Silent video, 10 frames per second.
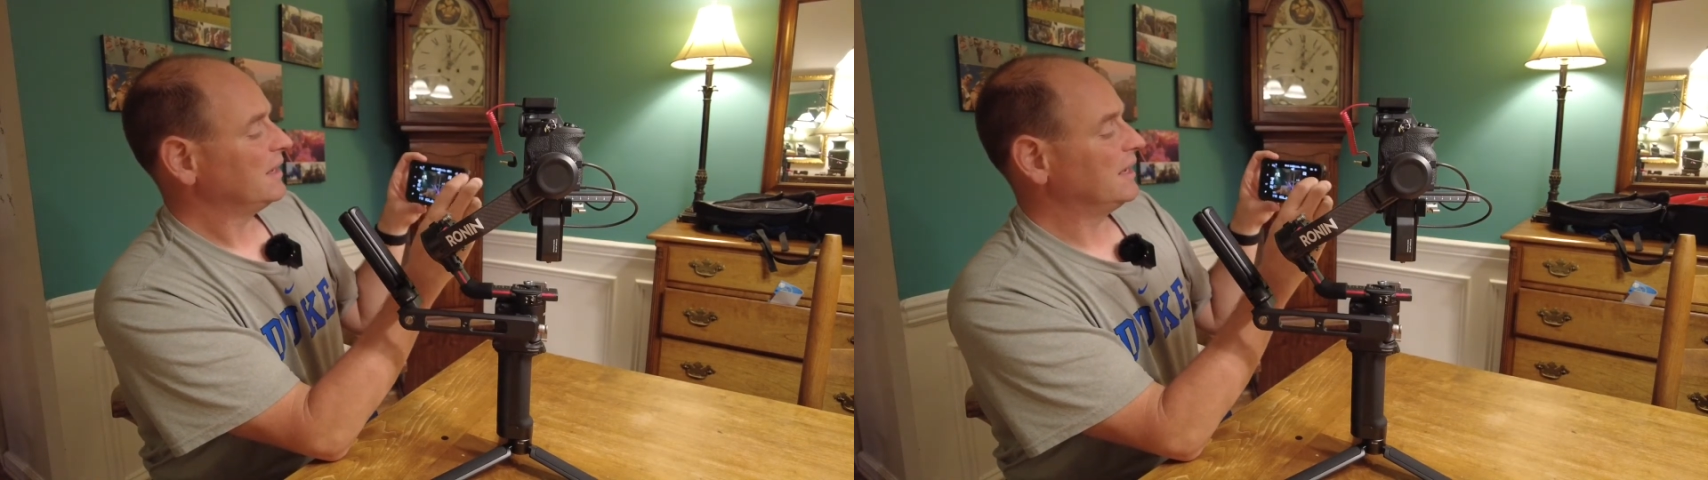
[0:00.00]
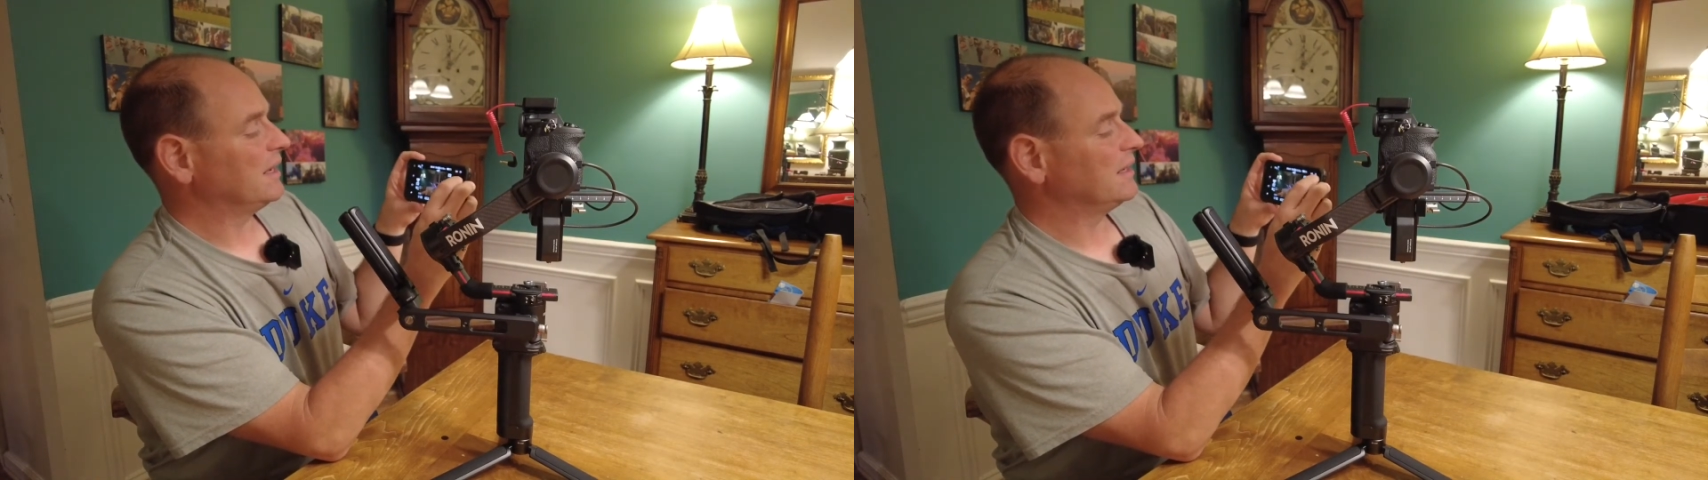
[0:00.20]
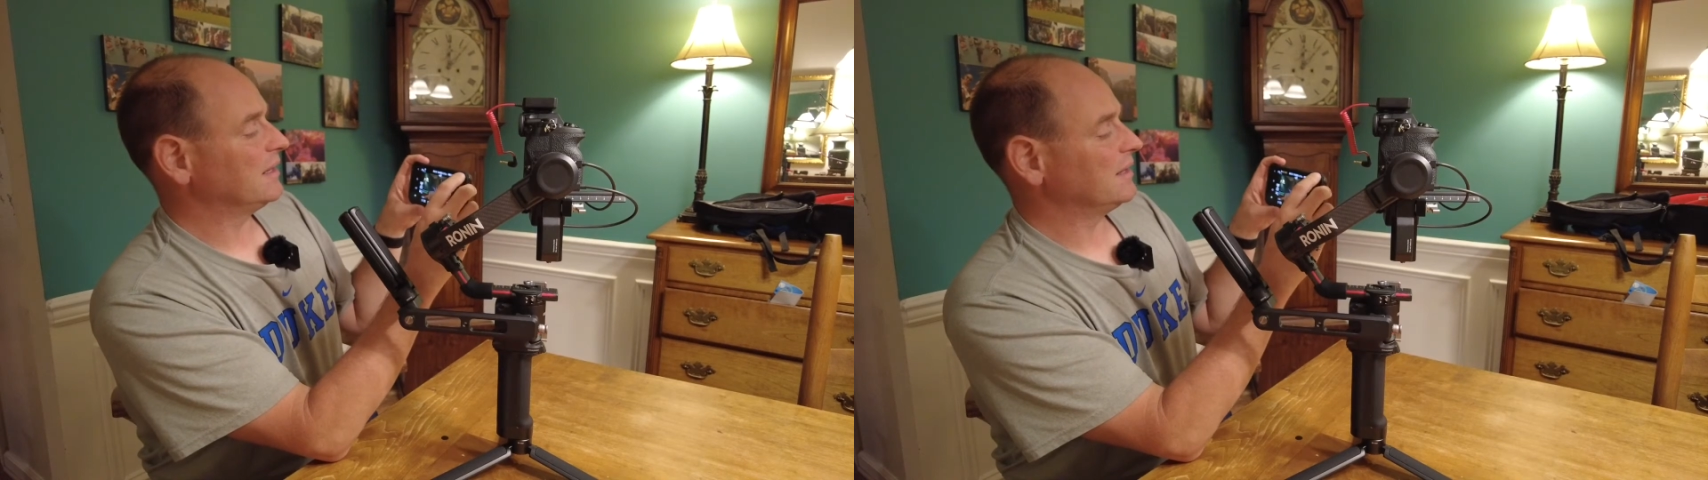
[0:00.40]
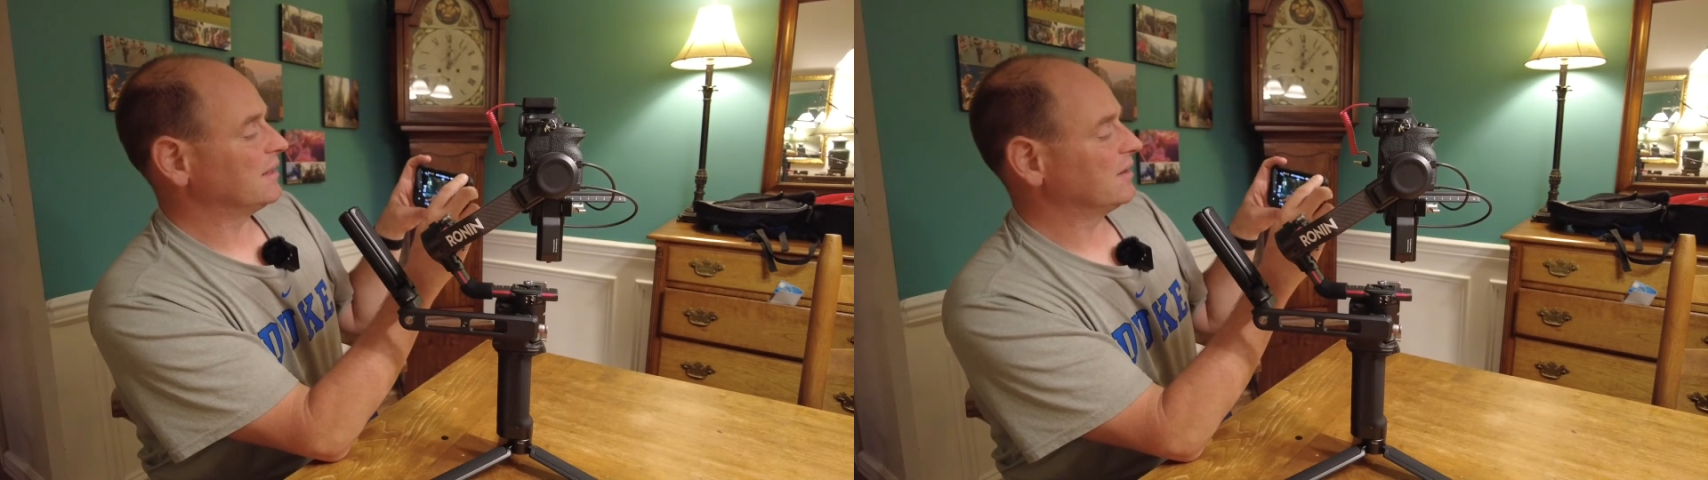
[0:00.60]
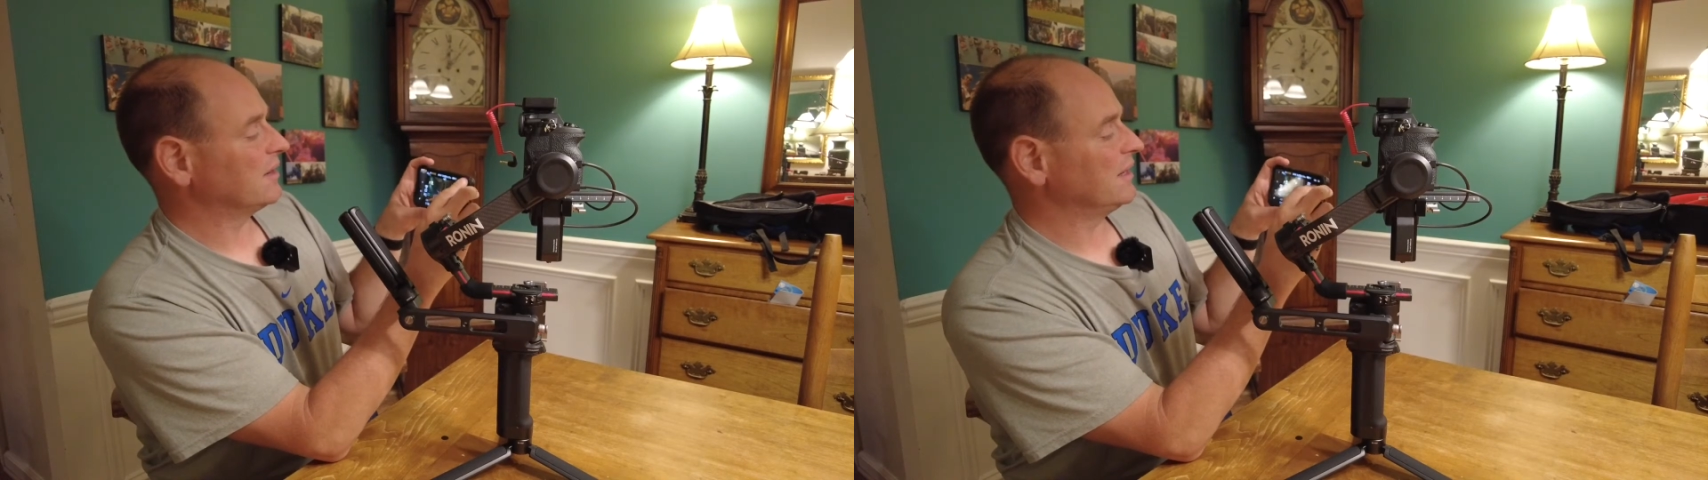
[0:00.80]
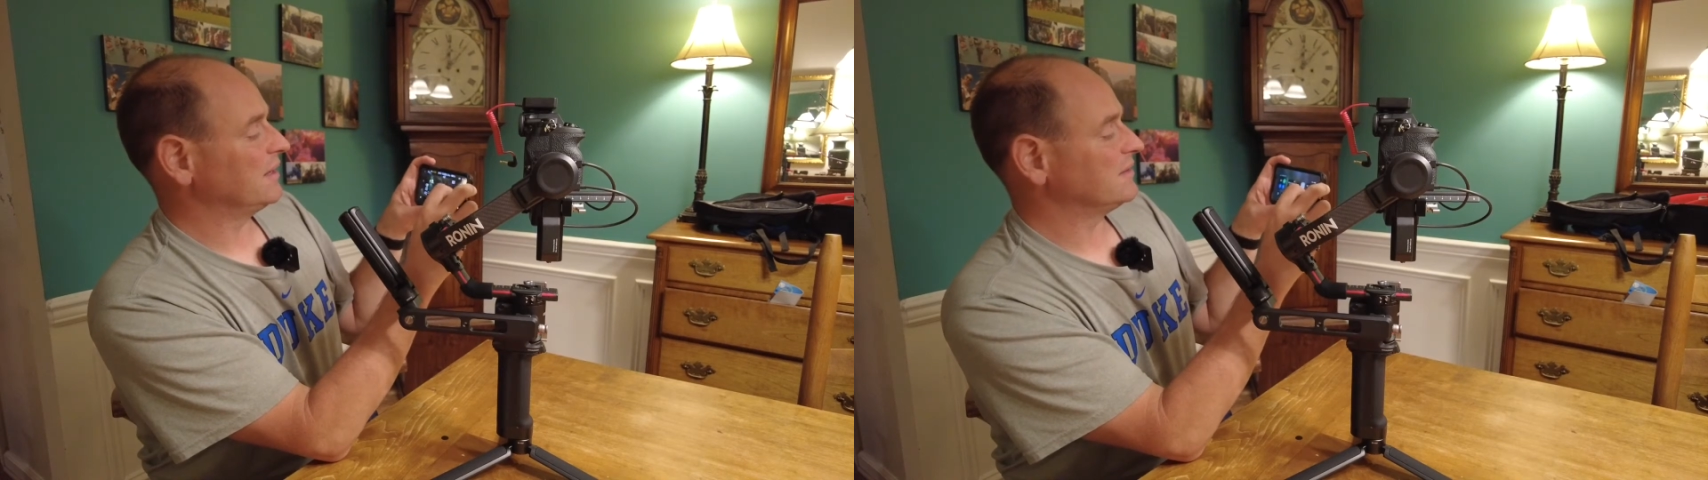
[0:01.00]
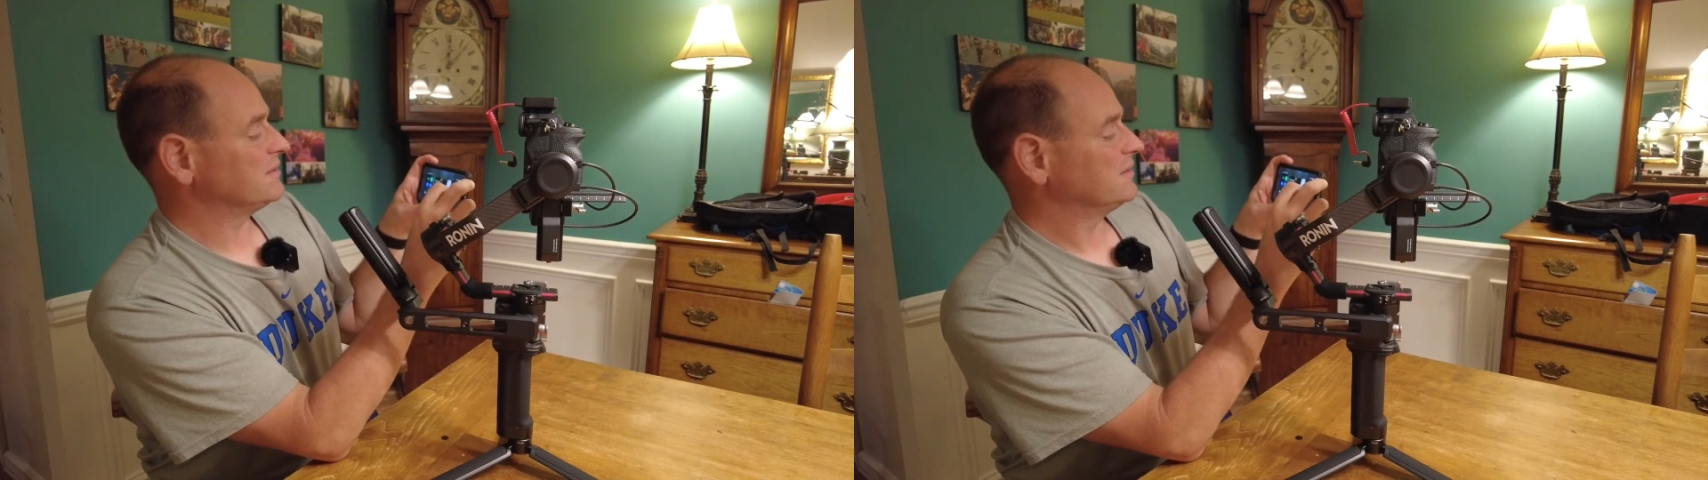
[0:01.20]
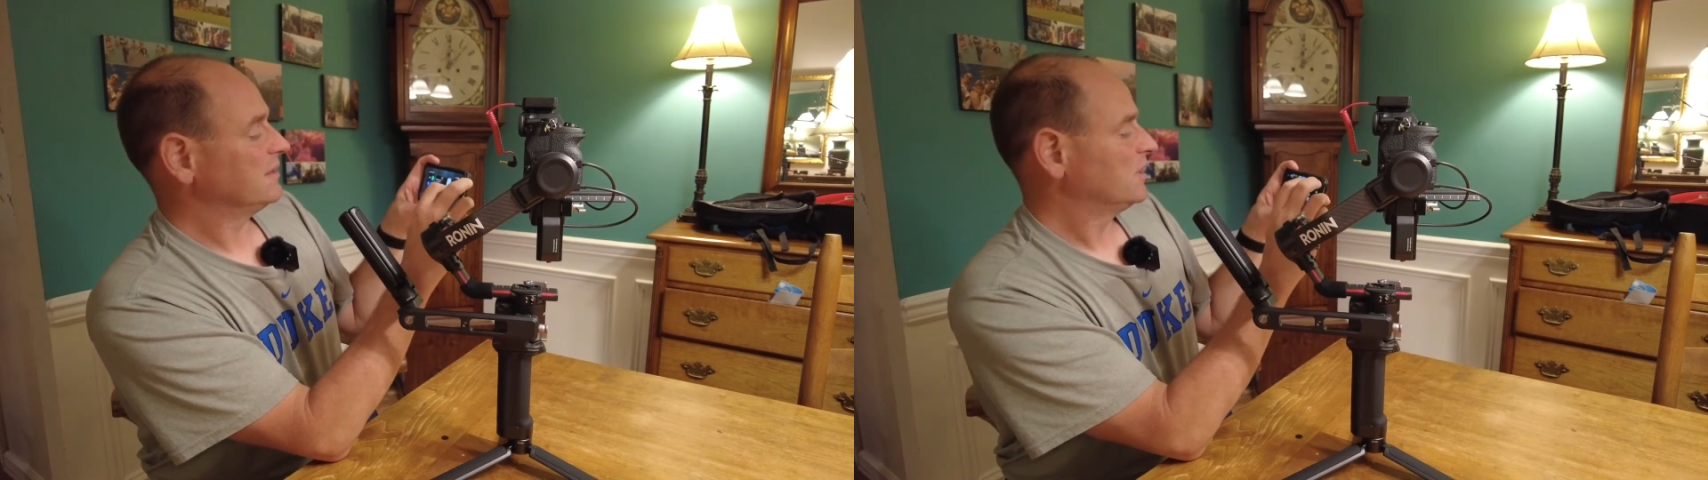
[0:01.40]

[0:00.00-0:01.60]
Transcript: and there it is.